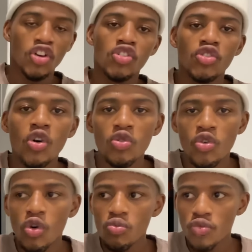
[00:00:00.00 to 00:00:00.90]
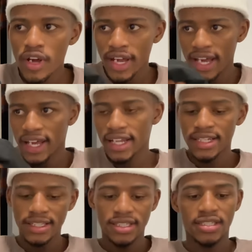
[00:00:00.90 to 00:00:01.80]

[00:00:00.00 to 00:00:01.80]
you know, Romwe and